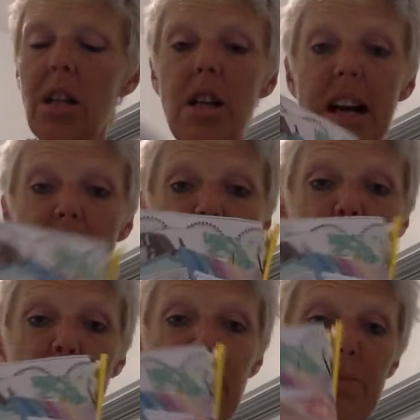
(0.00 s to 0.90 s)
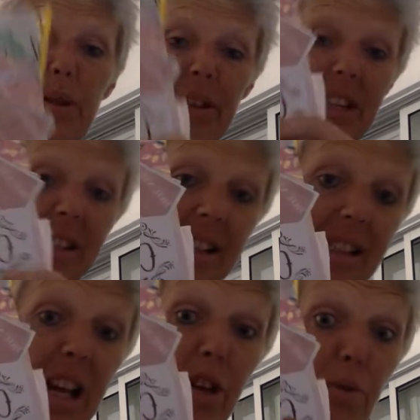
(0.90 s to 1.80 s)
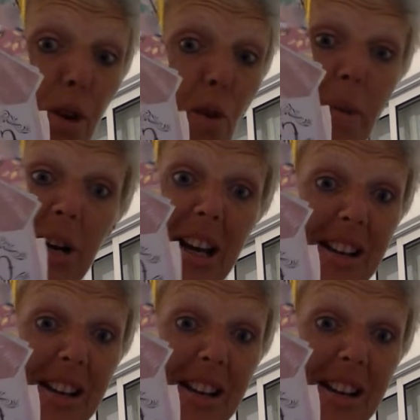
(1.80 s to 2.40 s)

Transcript: look how smartly built this is. And you know I'm